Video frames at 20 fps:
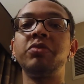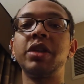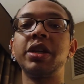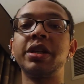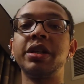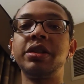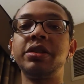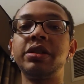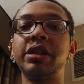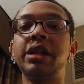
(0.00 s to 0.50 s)

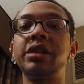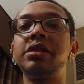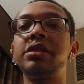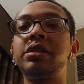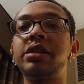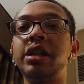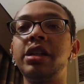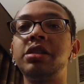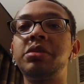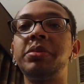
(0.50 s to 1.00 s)
because as
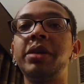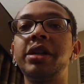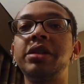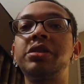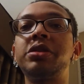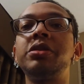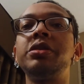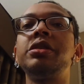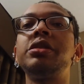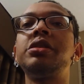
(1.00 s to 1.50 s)
a stage
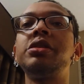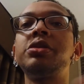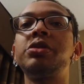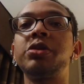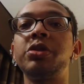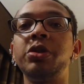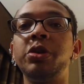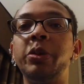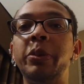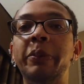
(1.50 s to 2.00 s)
master, this is
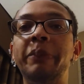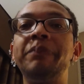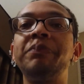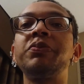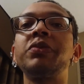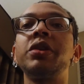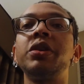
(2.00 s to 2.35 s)
your home.